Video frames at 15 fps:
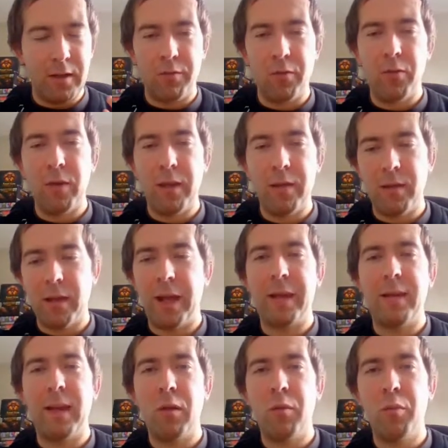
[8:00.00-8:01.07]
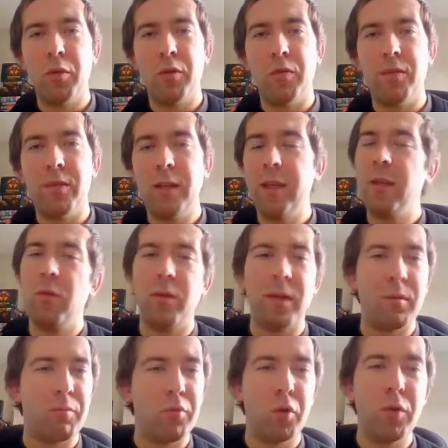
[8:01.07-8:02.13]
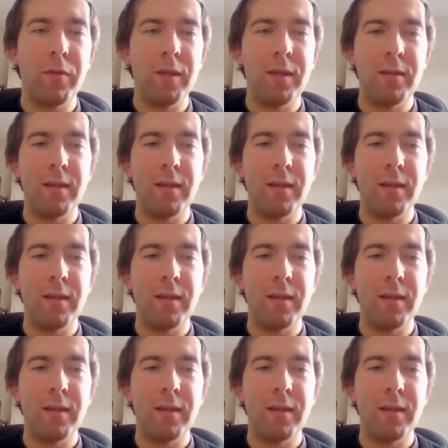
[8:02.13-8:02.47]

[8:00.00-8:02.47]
you like the output you see, you can approve it,